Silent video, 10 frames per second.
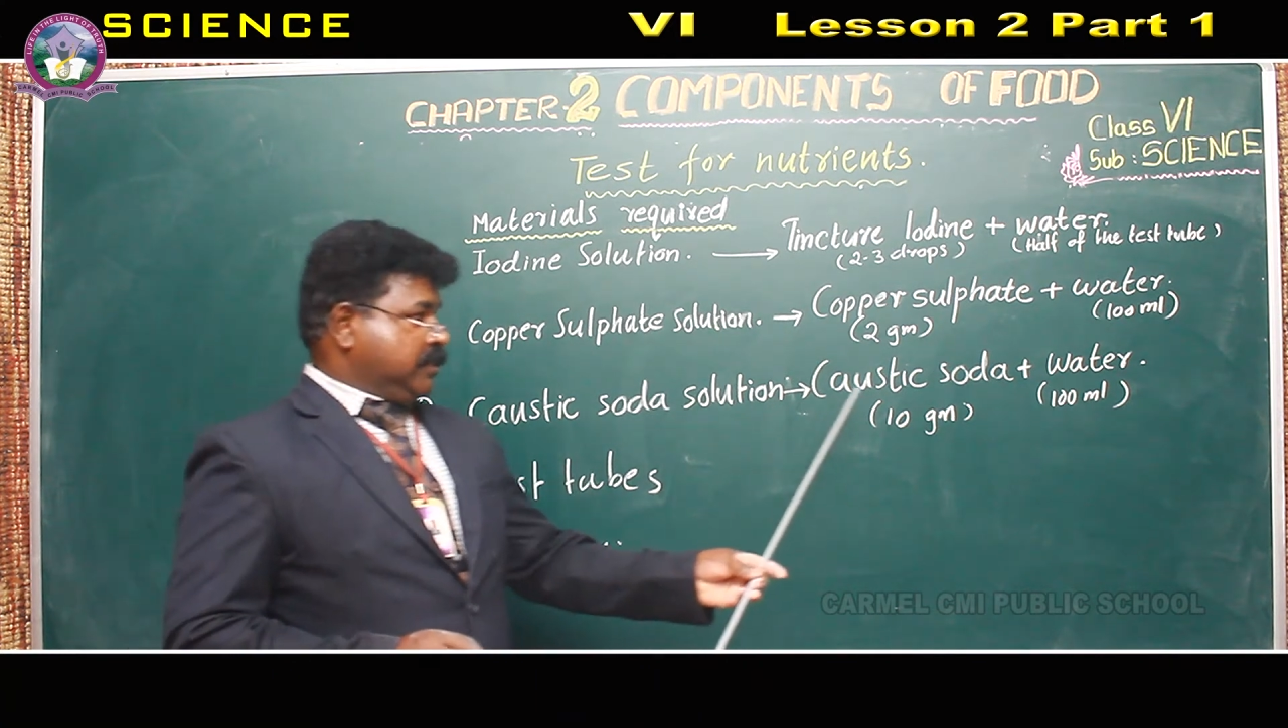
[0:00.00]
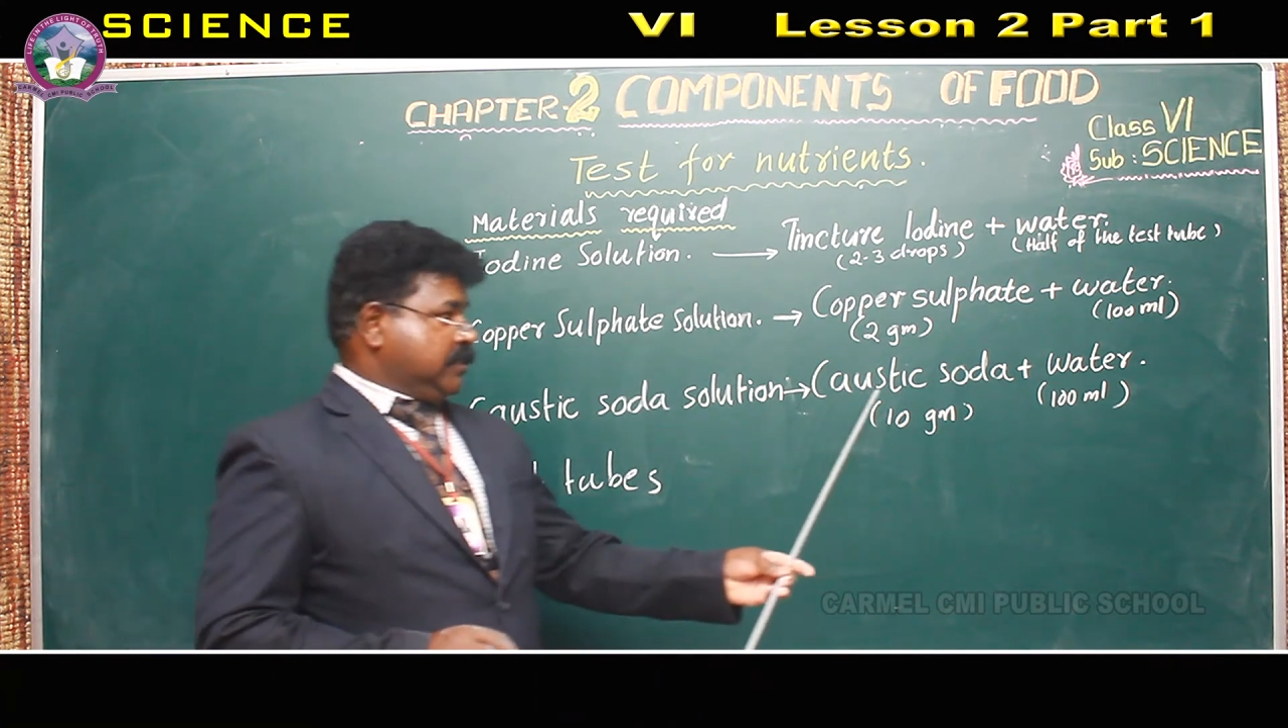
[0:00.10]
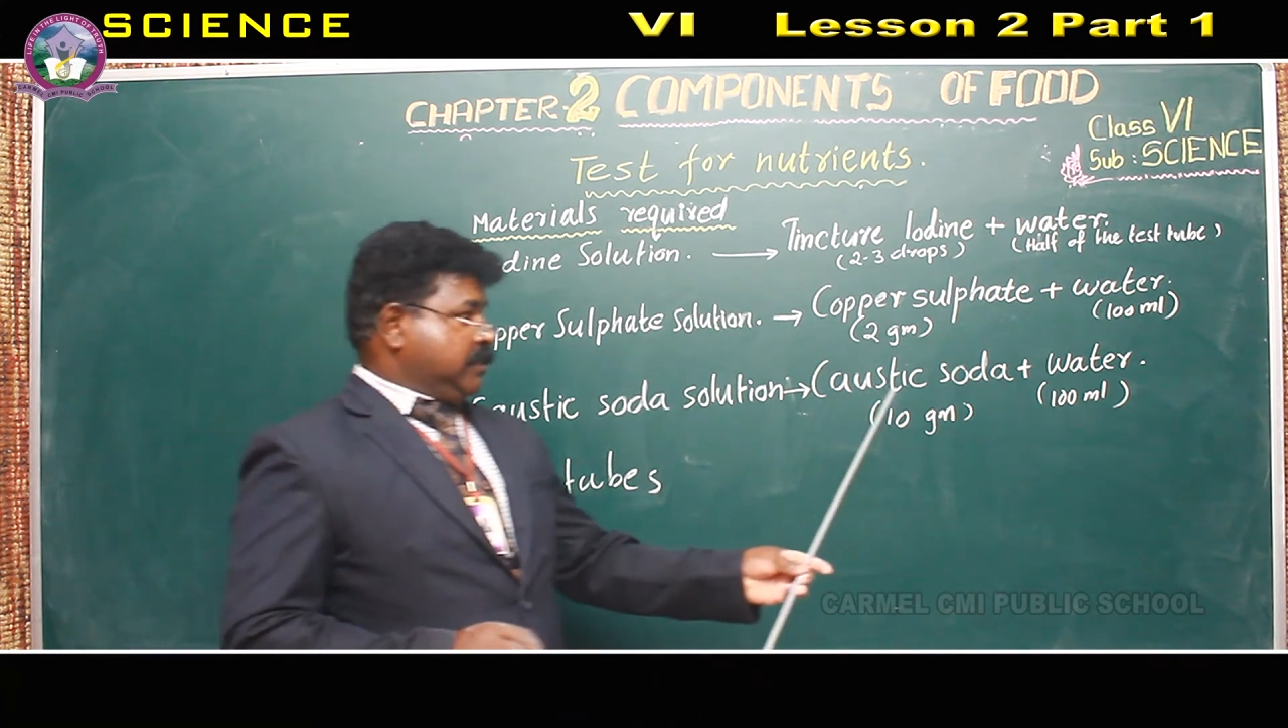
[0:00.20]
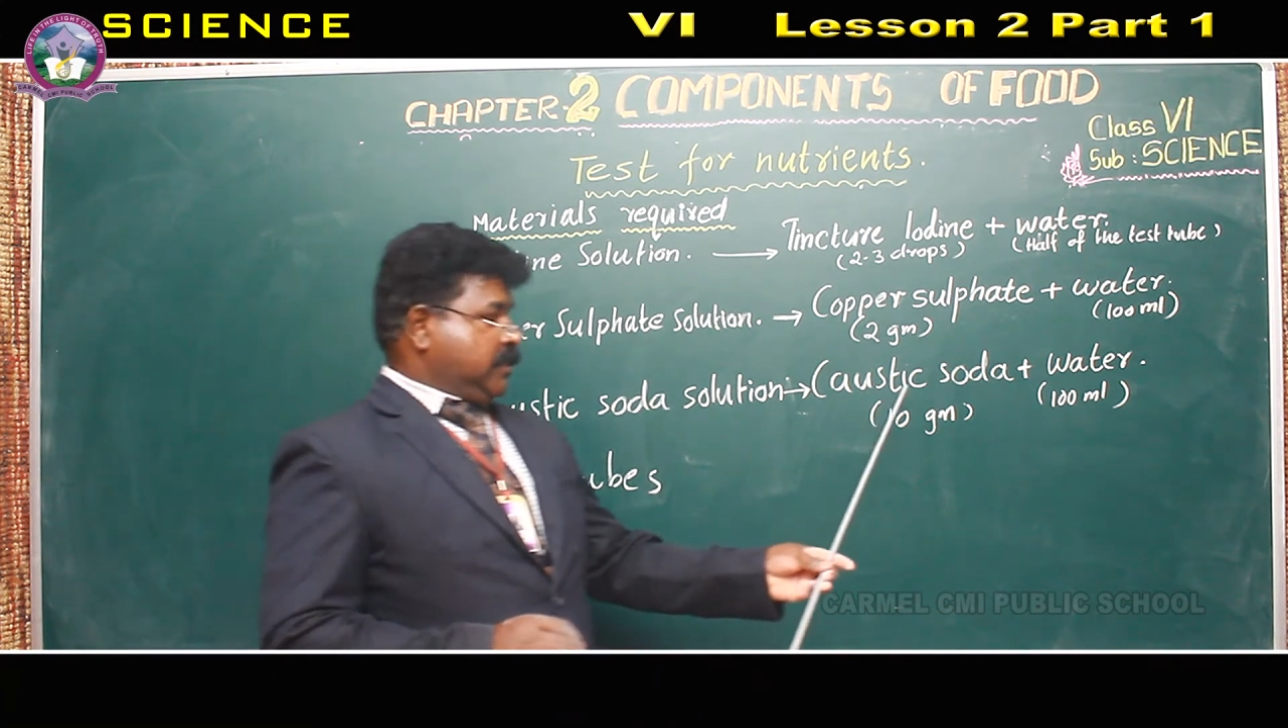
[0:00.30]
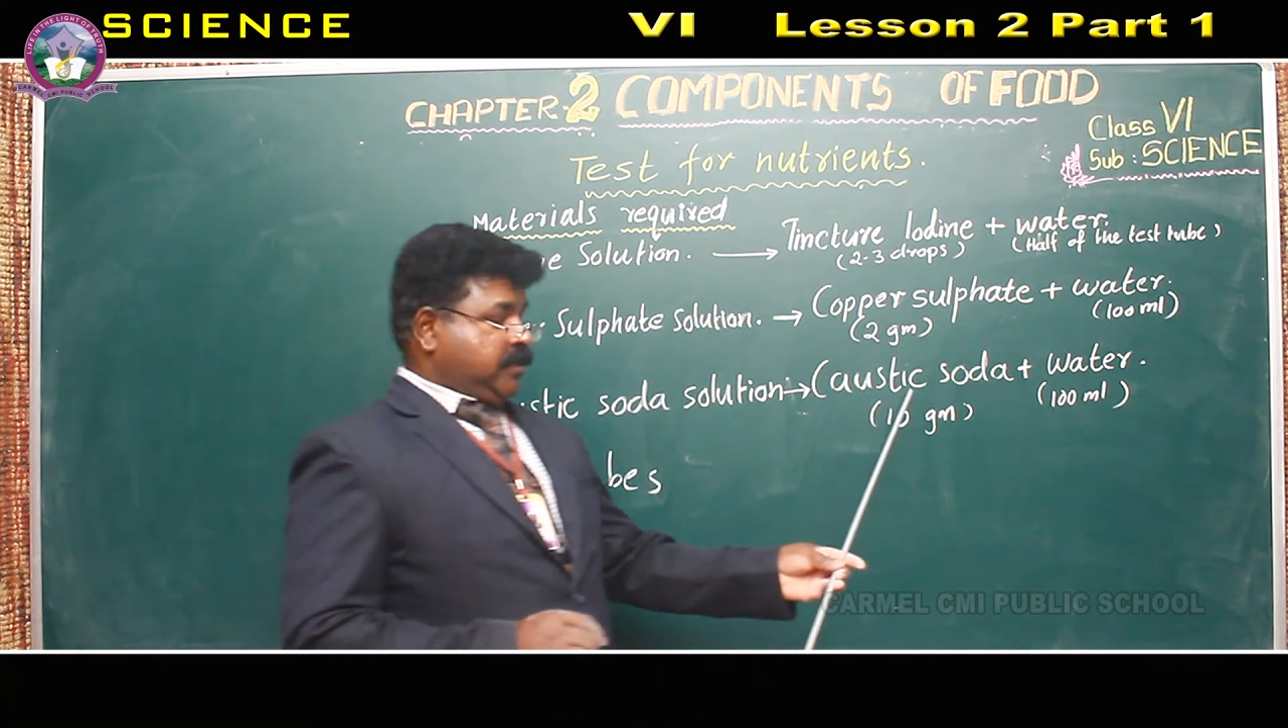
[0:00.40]
is
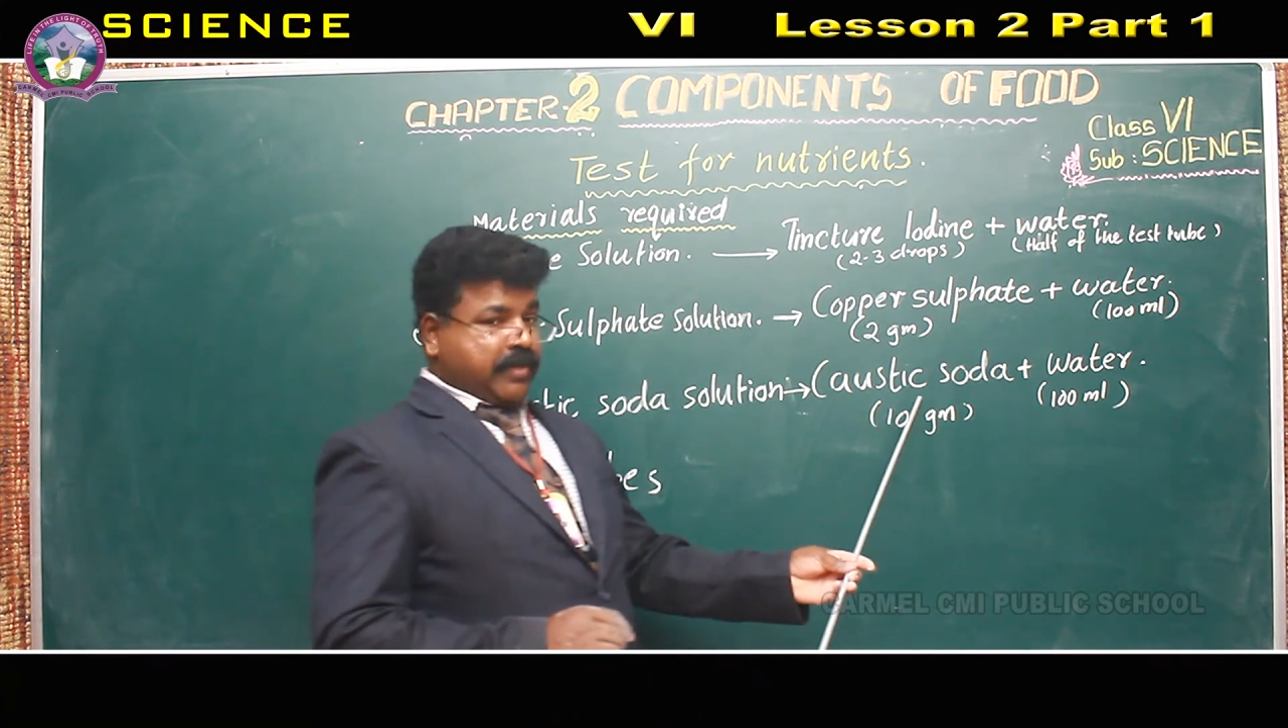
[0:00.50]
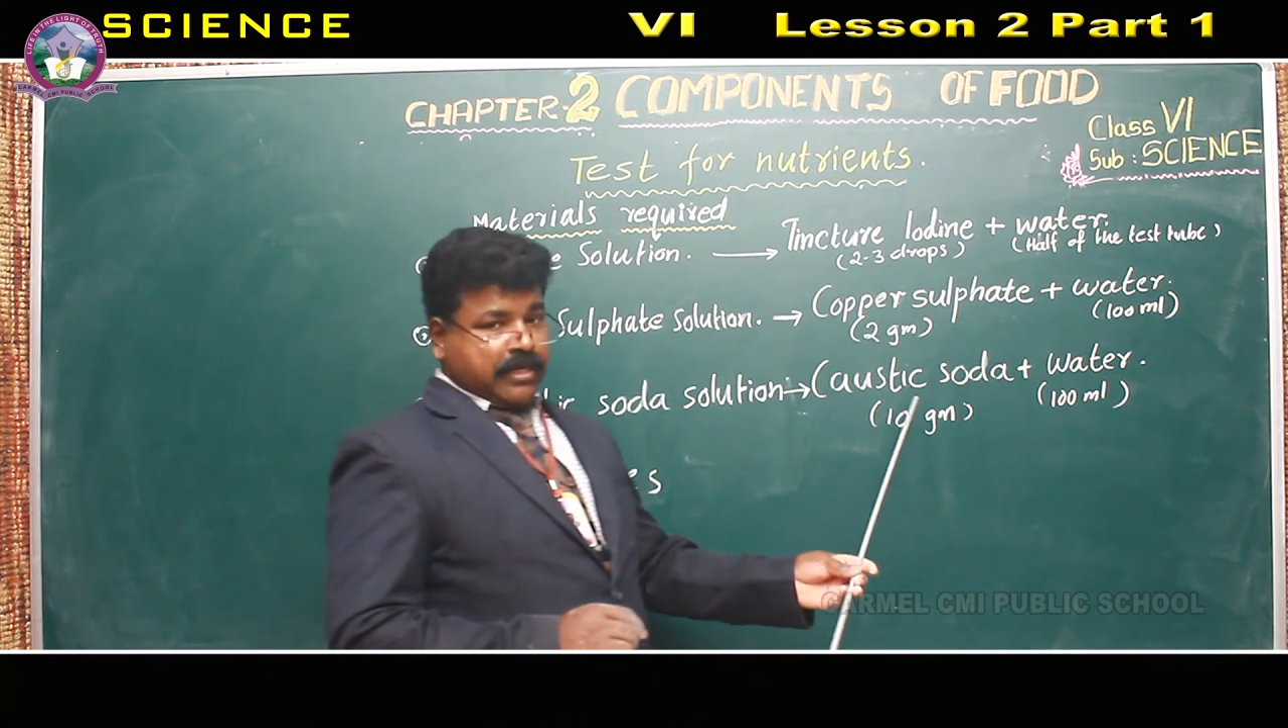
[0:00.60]
nothing but